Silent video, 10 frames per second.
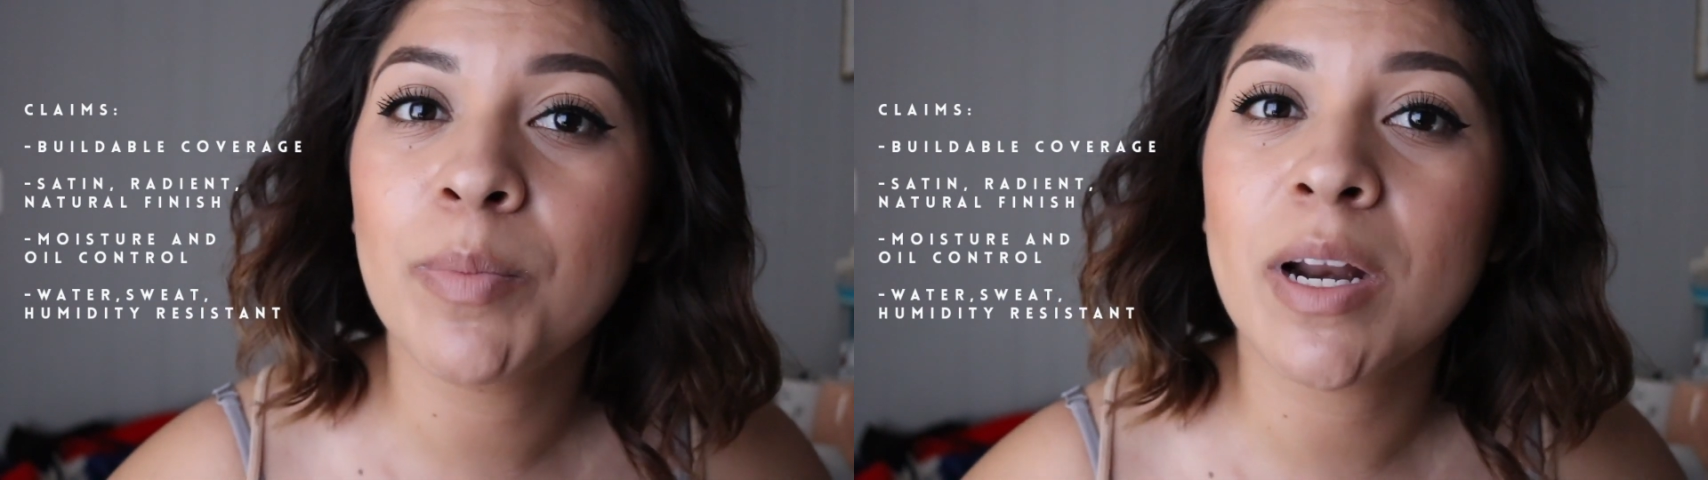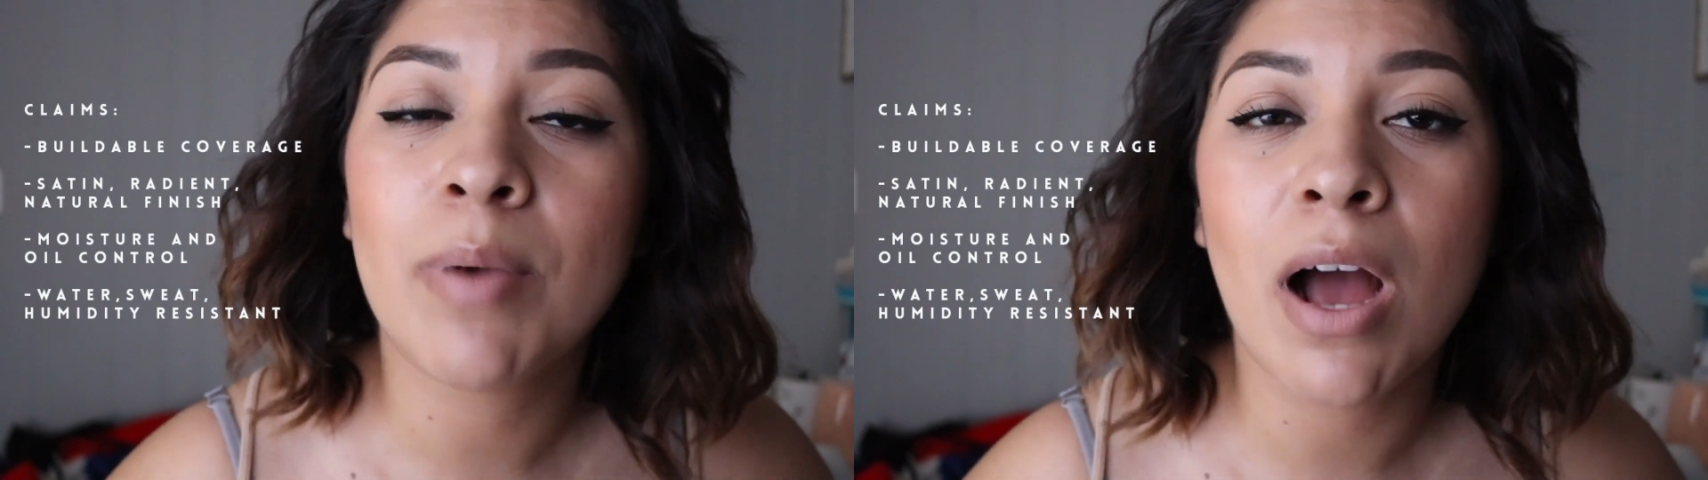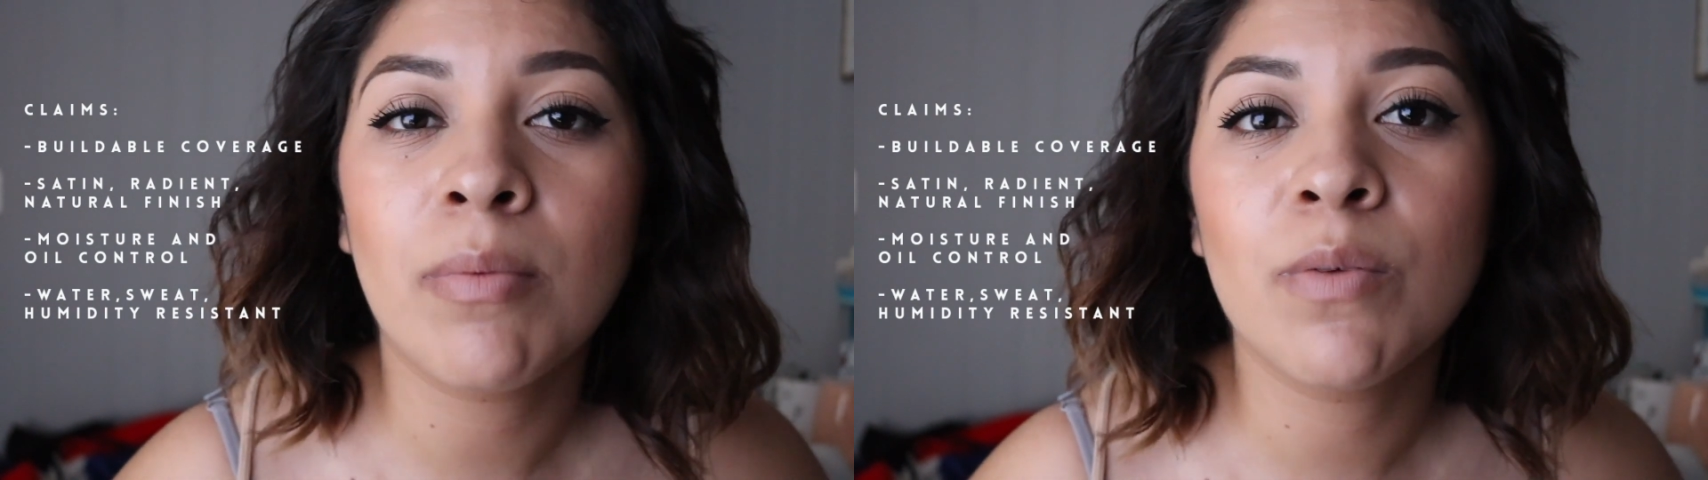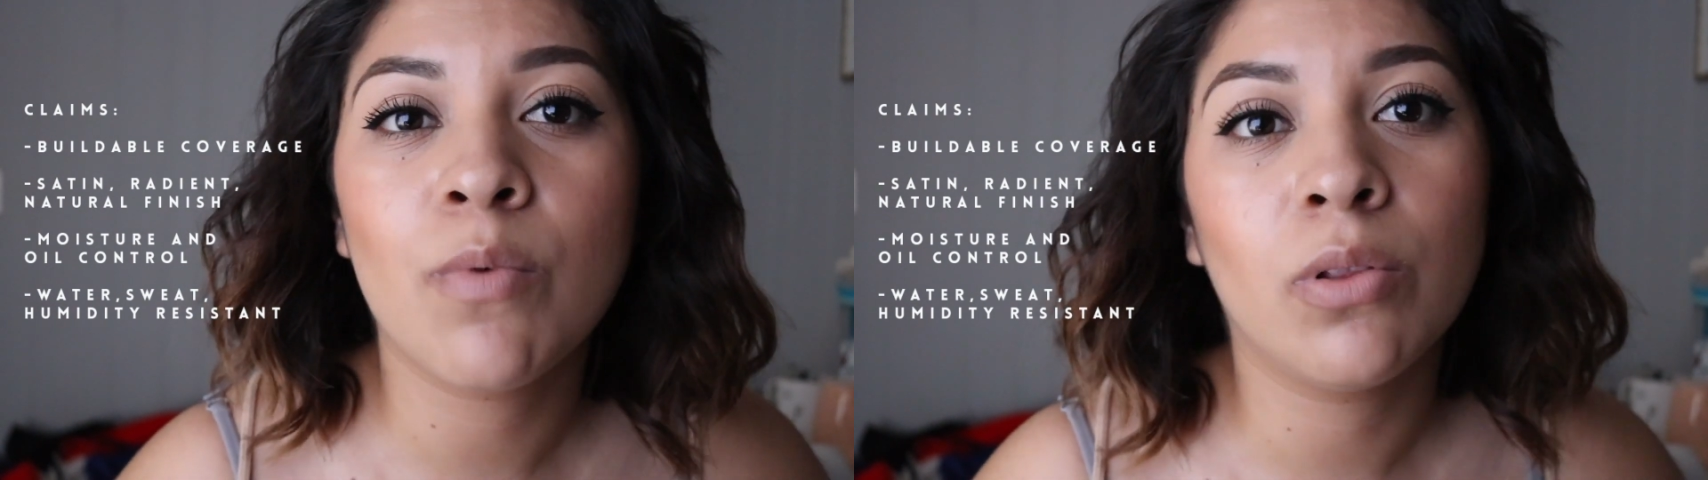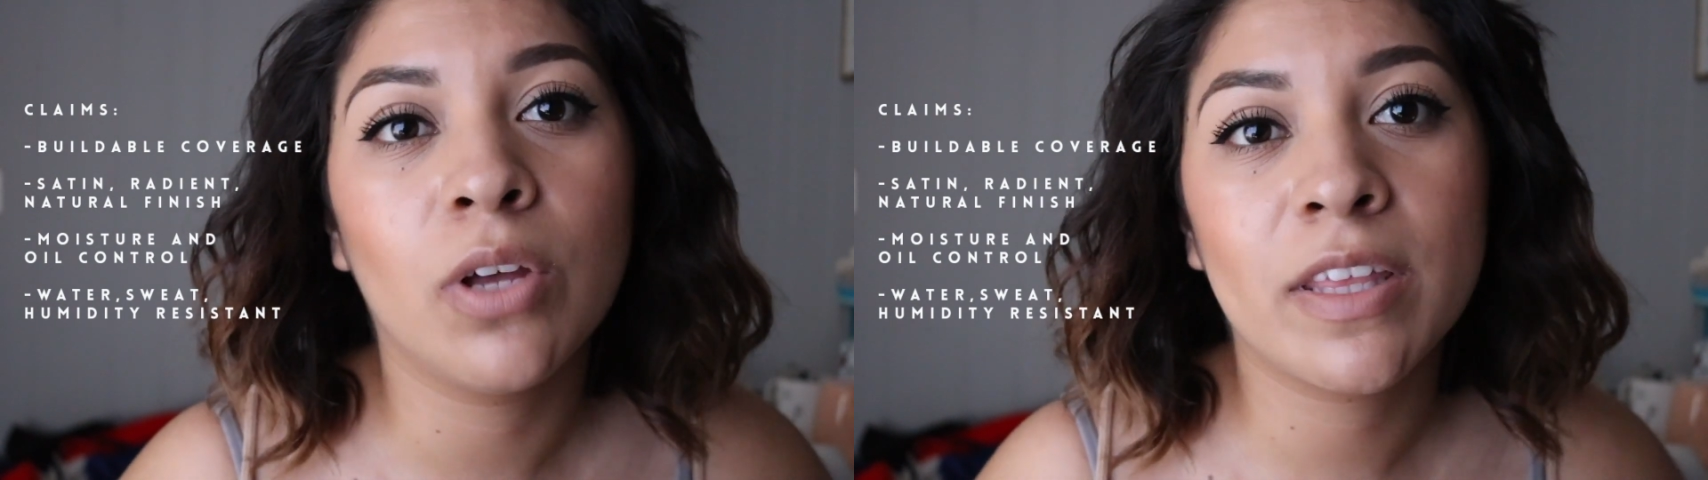but it probably
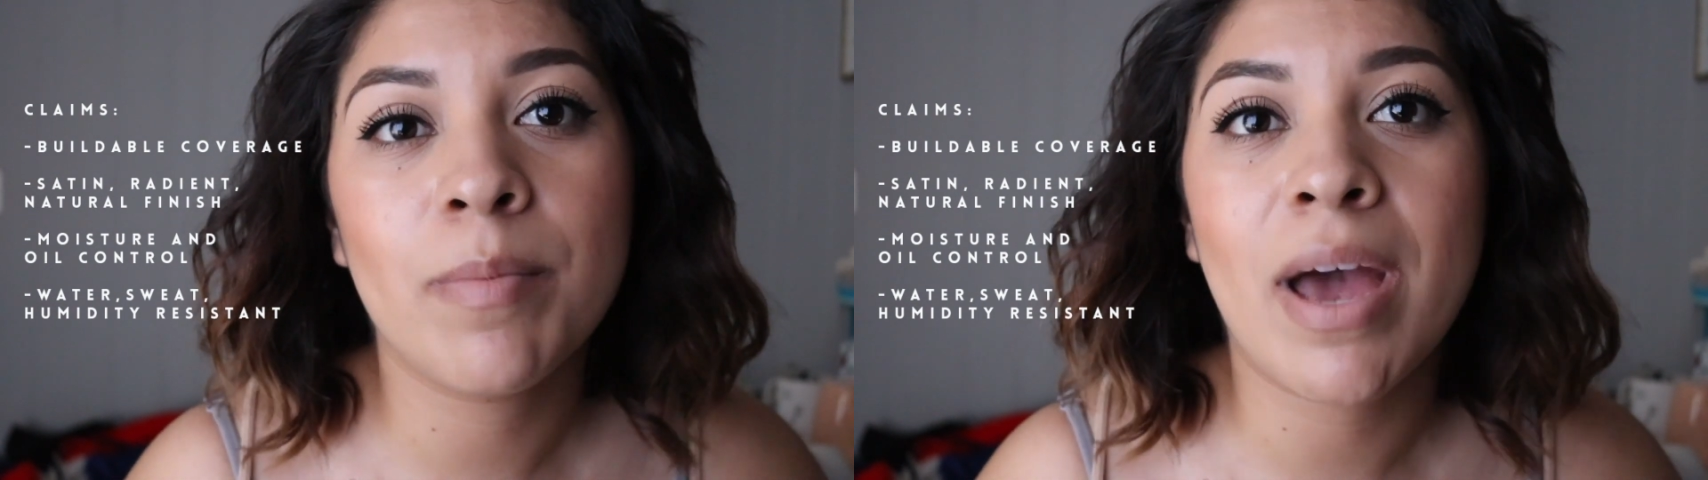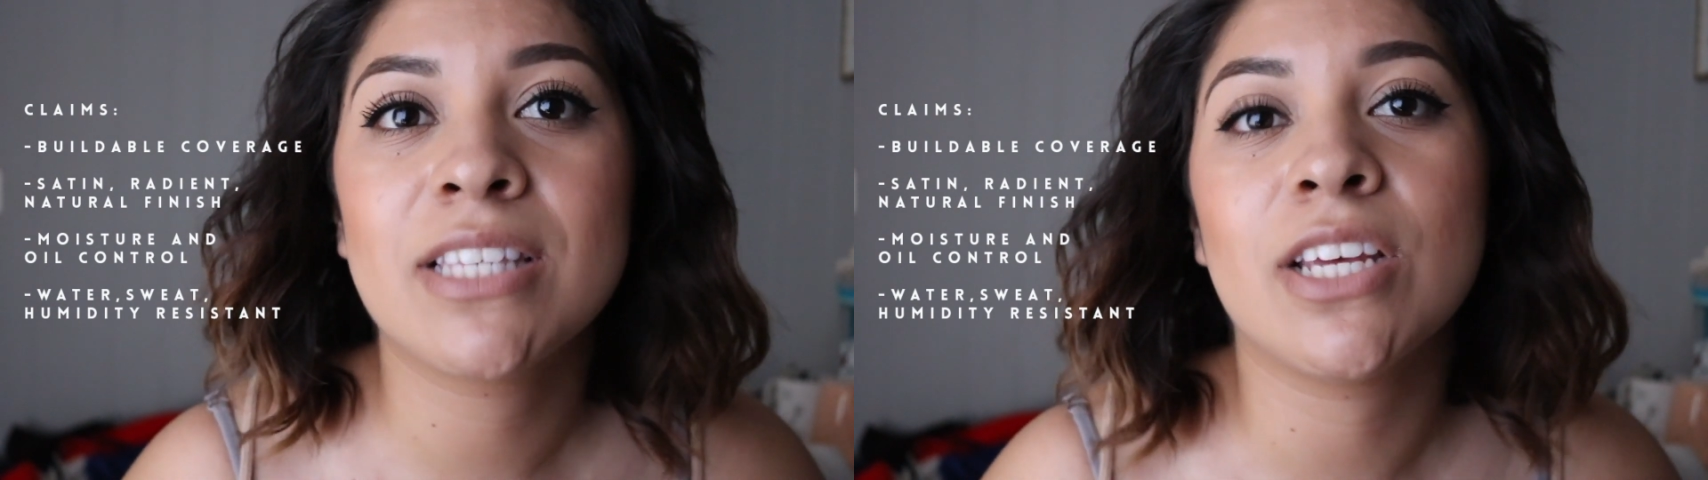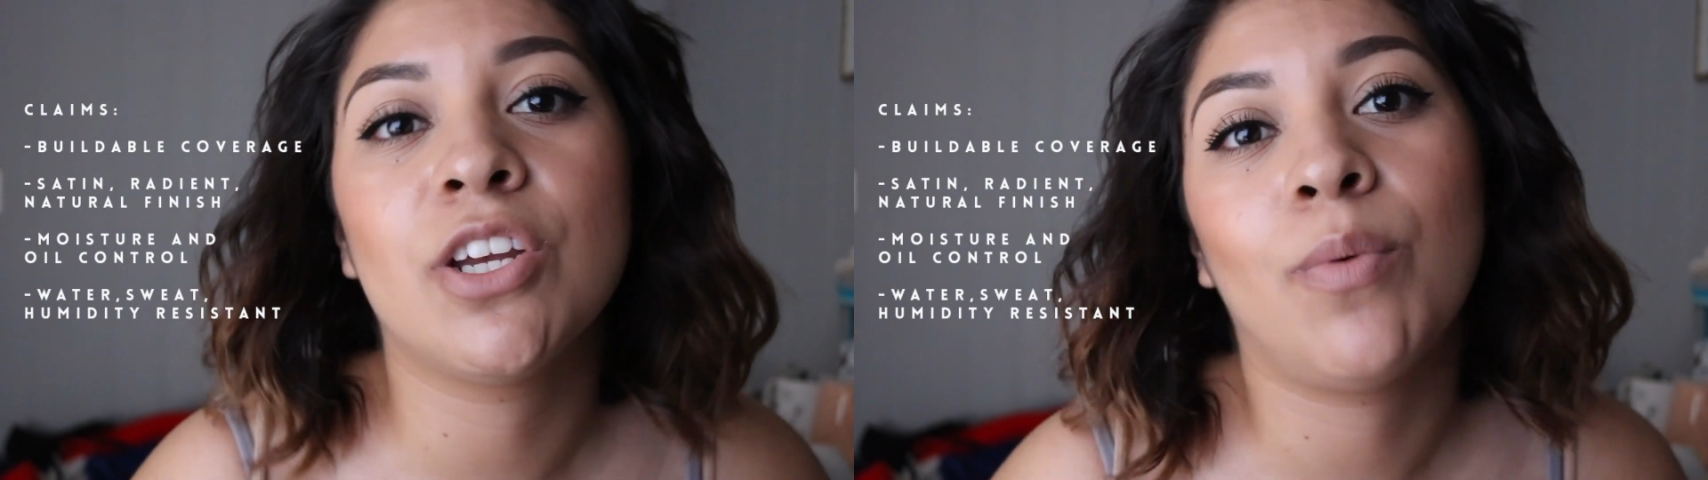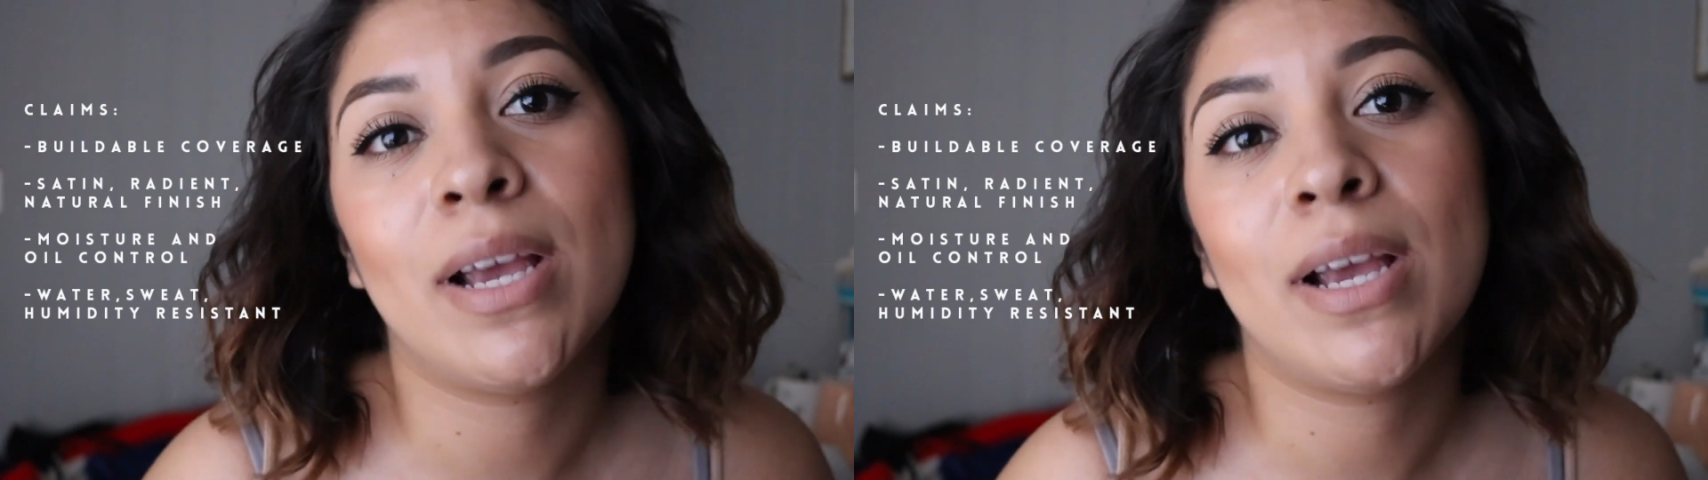won't look the best and you're